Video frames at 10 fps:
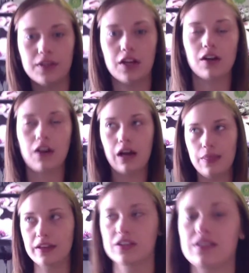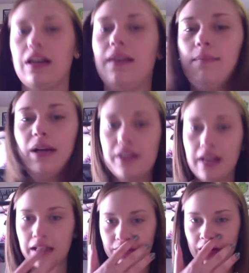or on like the side of the building
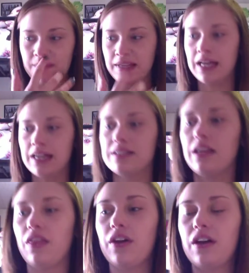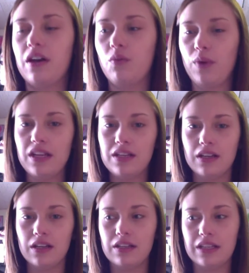I live on because the
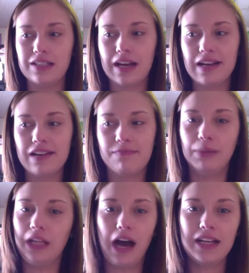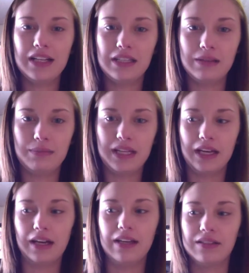wind is kind of blocked
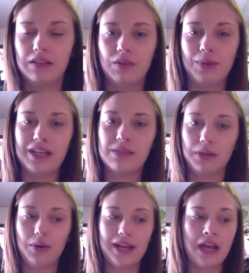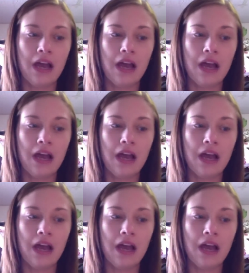because of the way it's blowing.